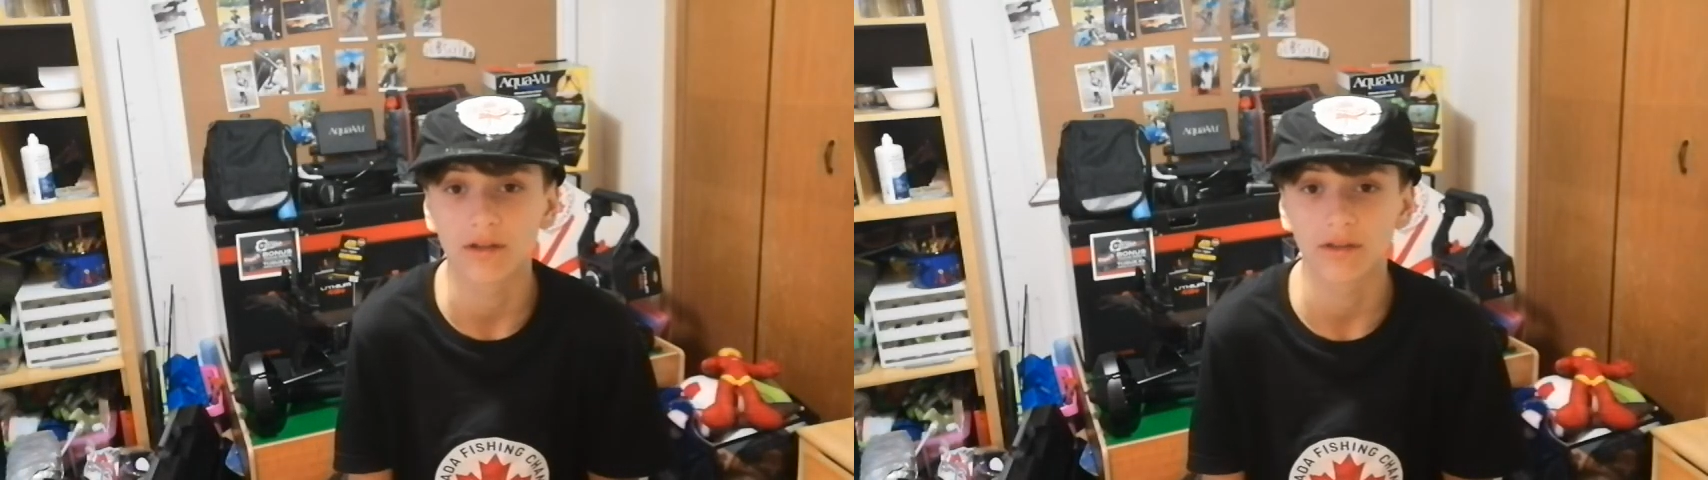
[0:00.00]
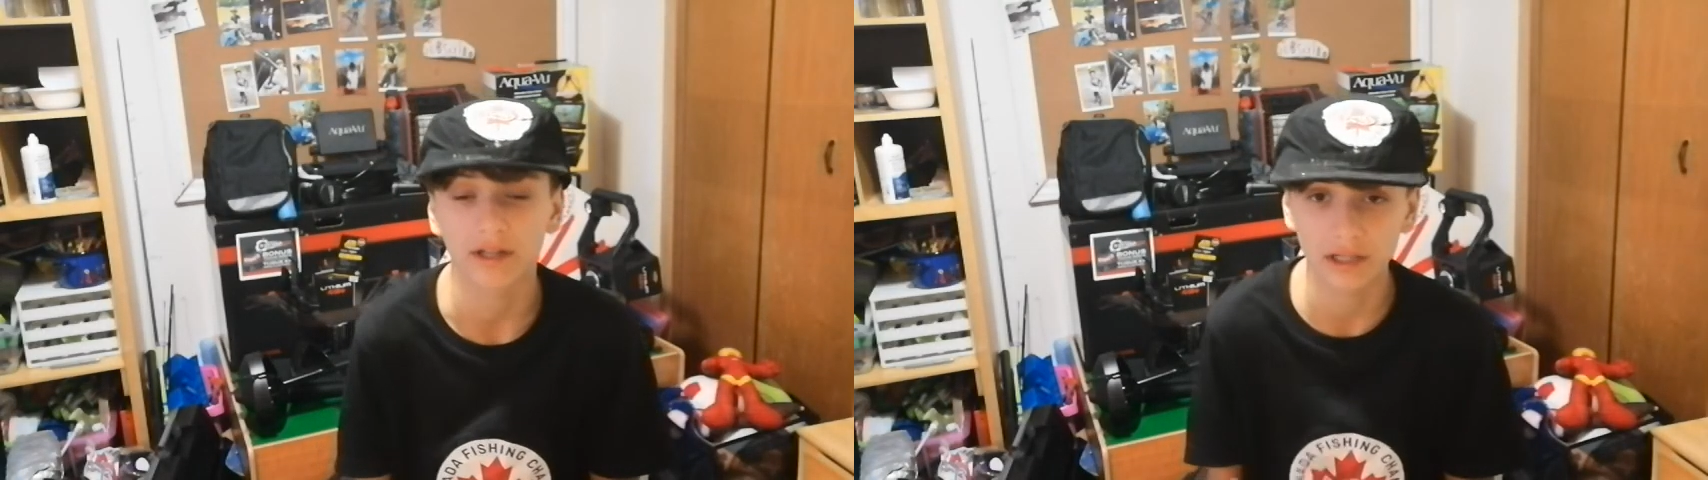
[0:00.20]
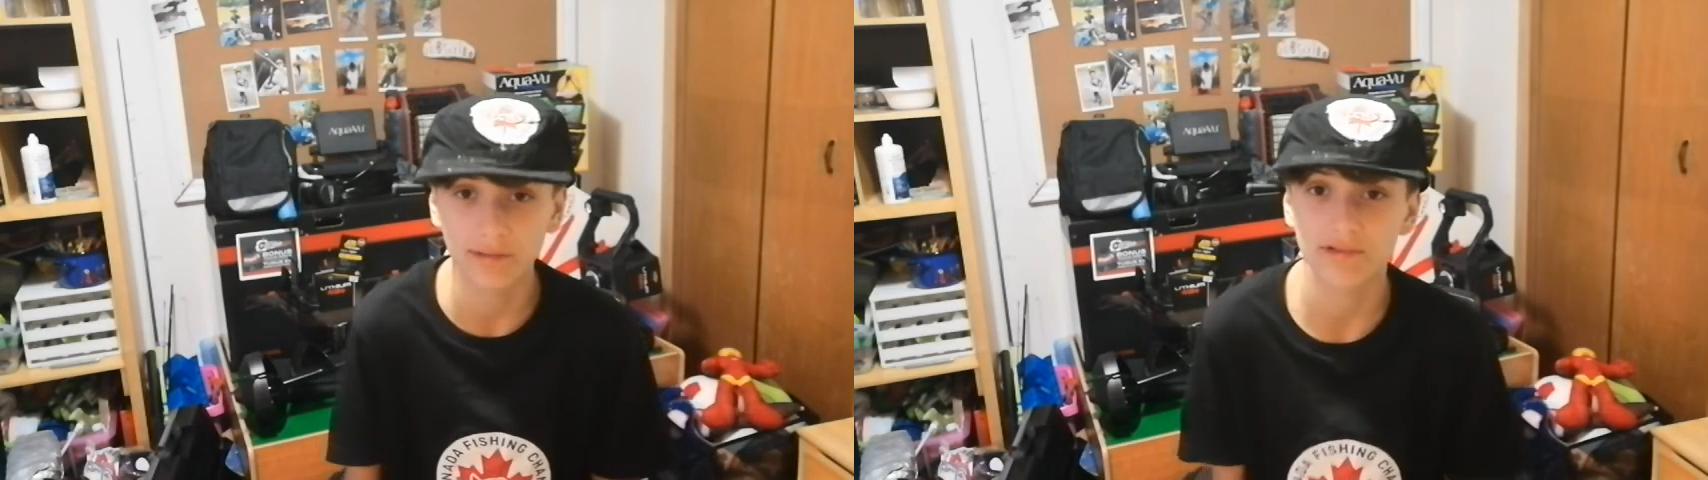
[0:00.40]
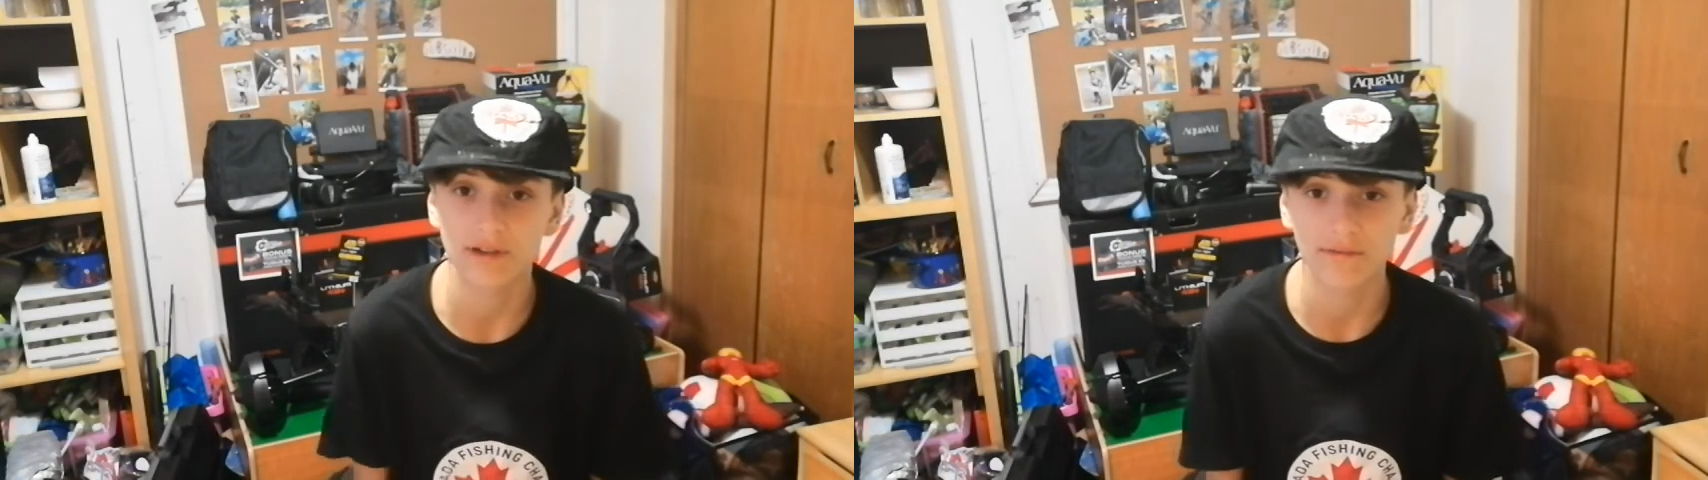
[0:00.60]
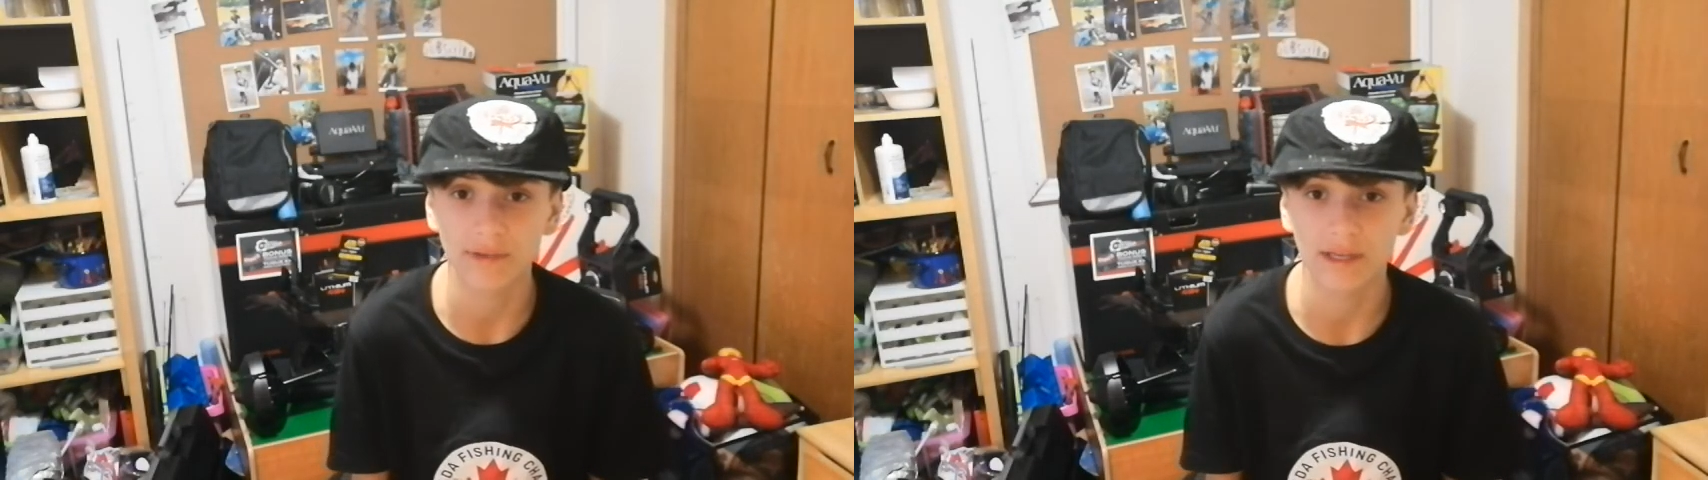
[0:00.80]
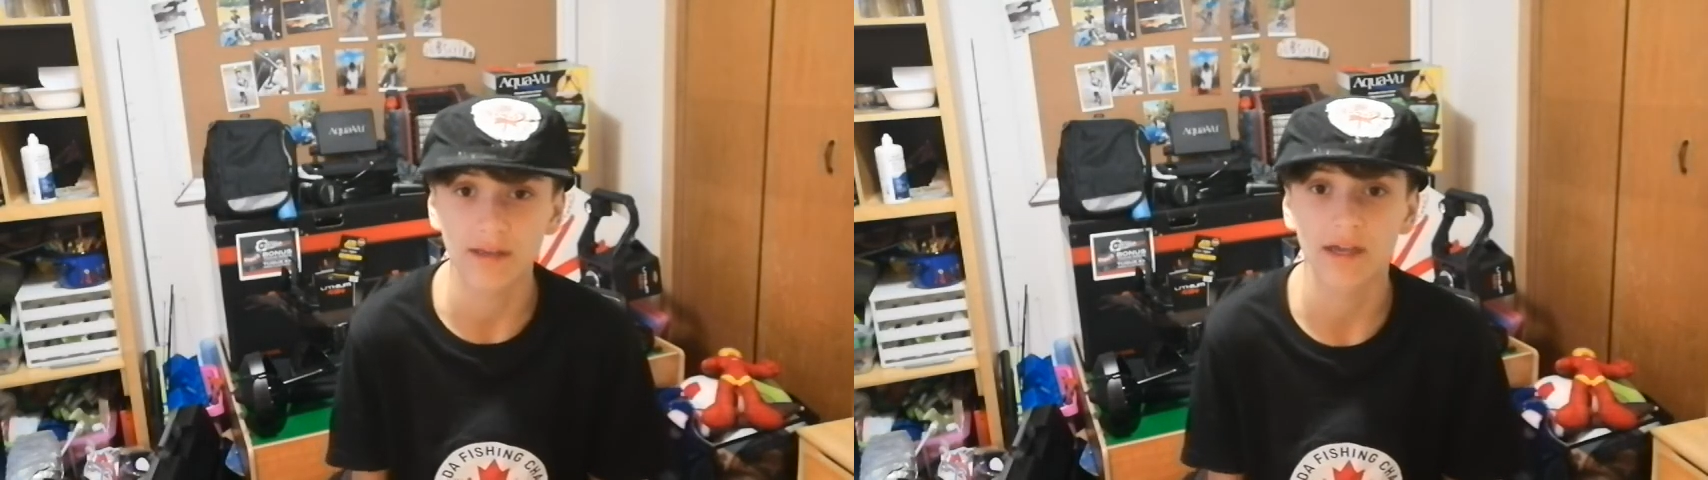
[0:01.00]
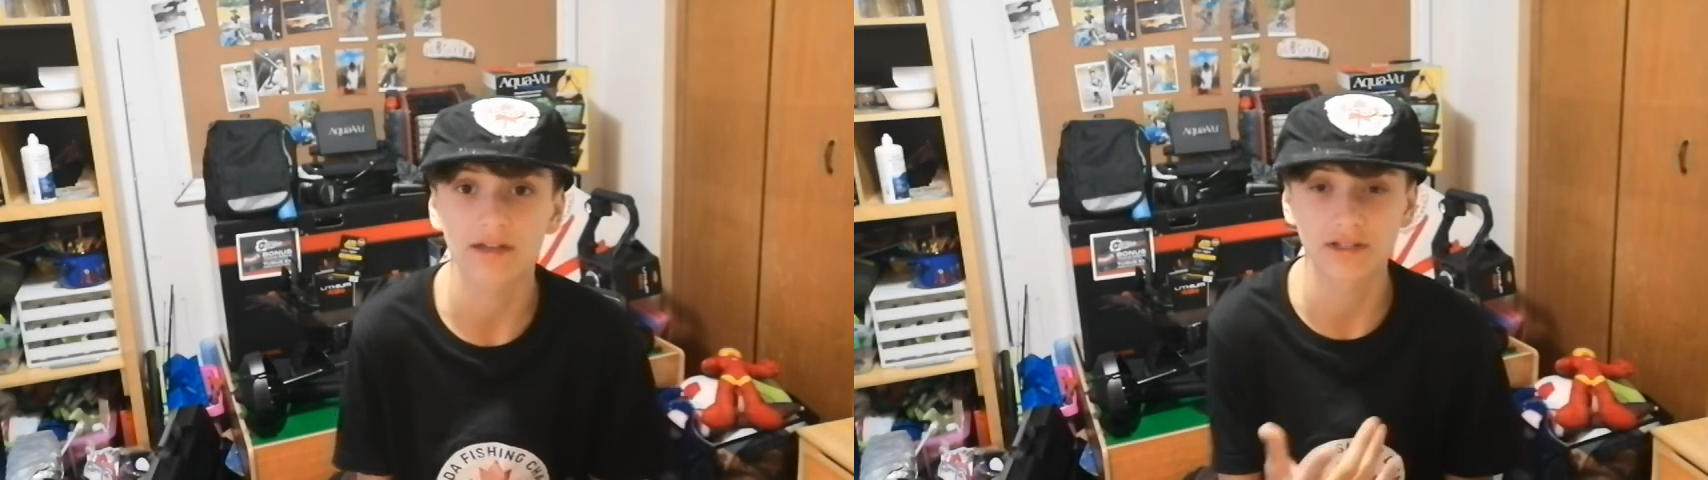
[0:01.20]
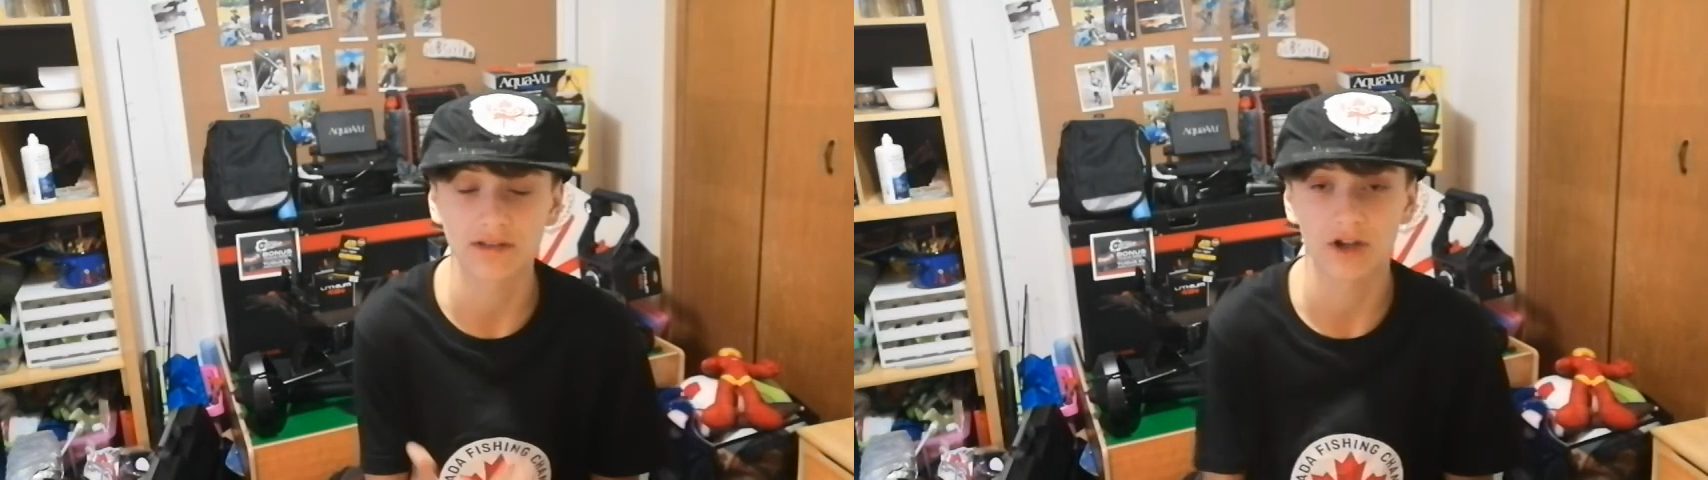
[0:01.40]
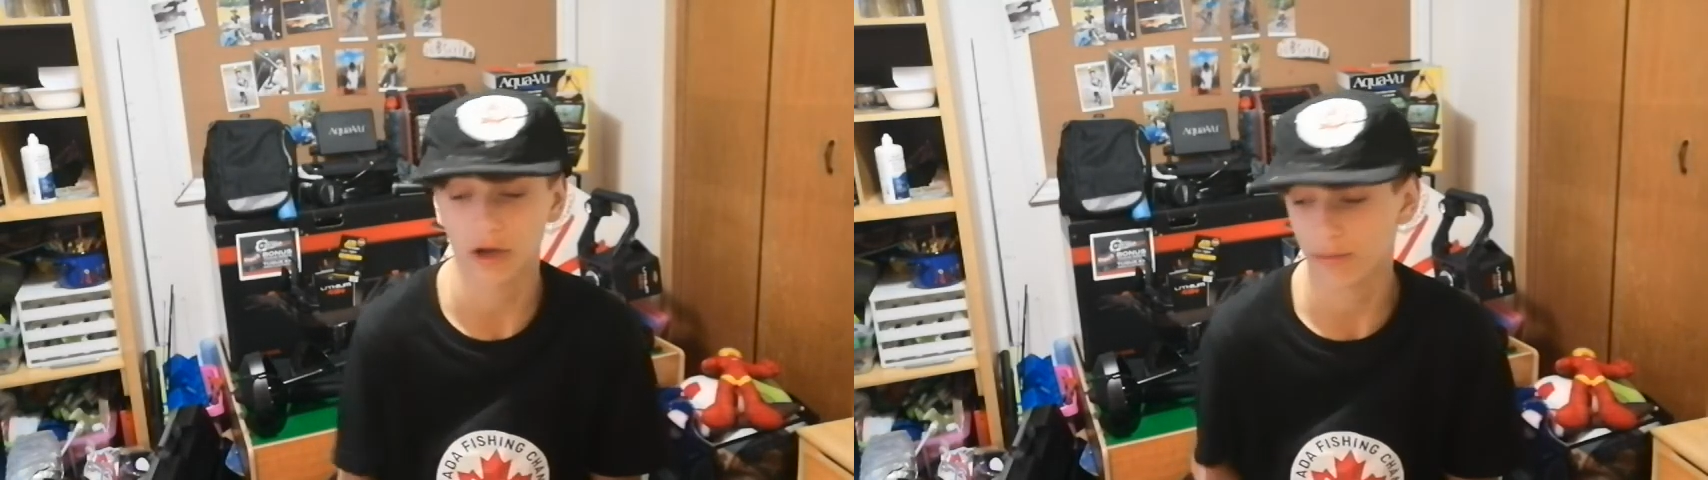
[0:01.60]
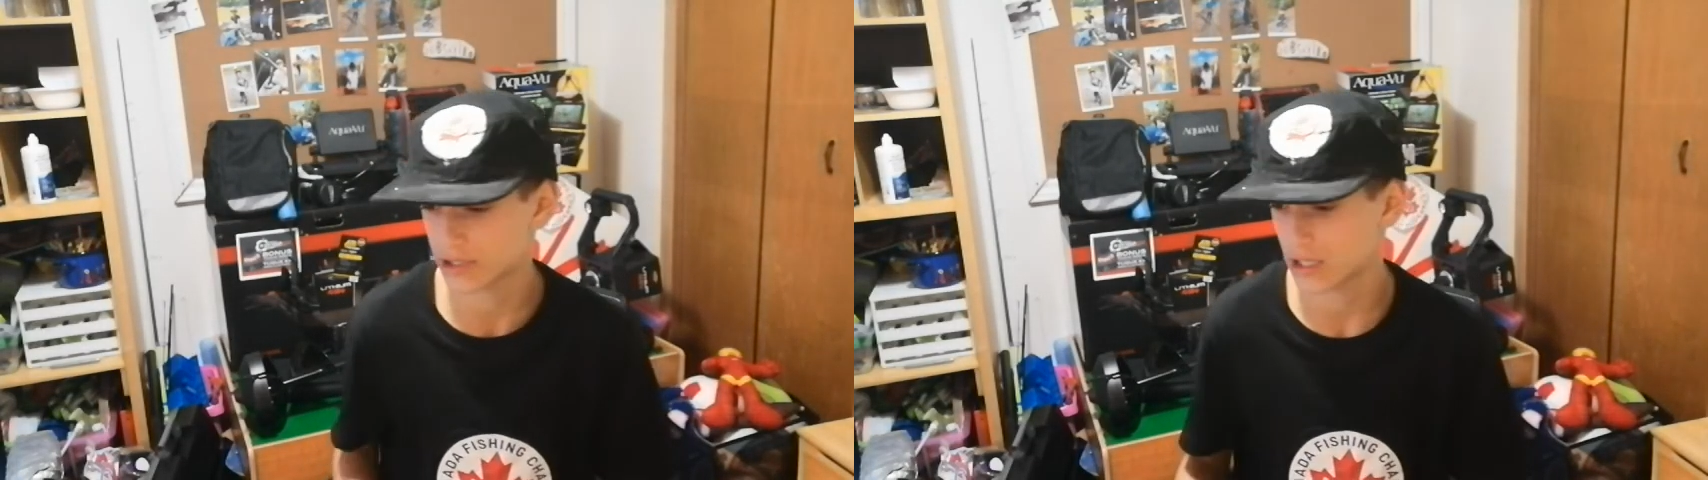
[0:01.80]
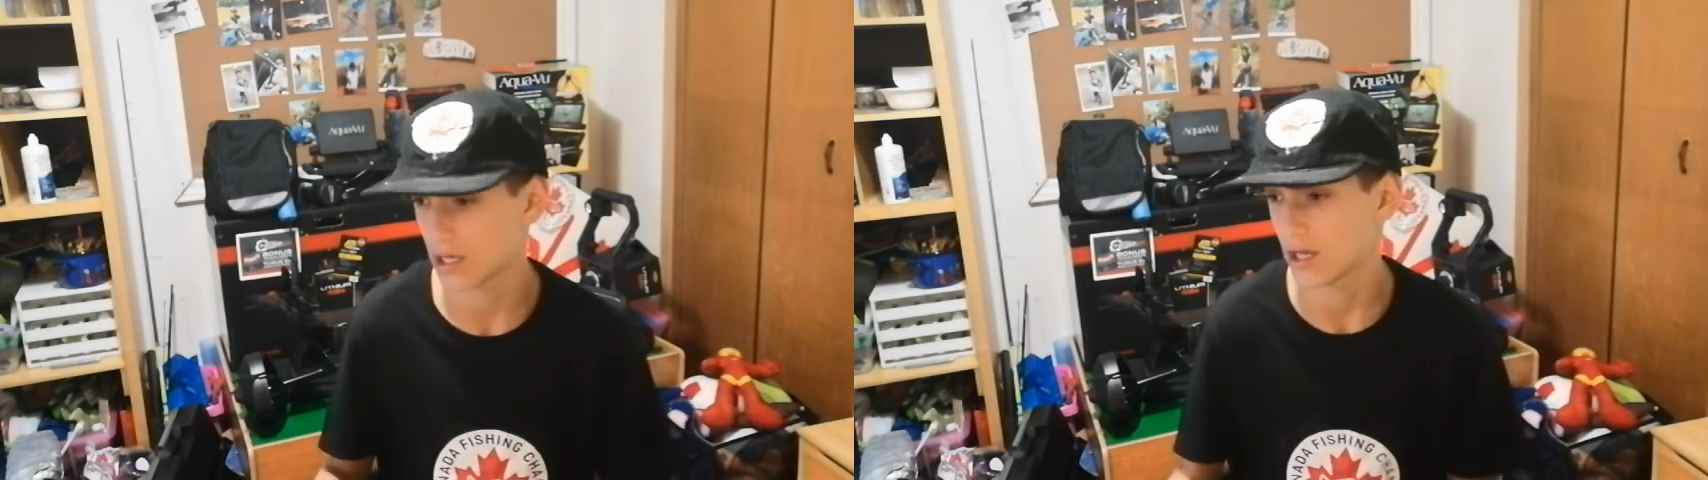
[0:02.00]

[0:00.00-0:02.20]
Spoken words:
the clips of me catching the carps.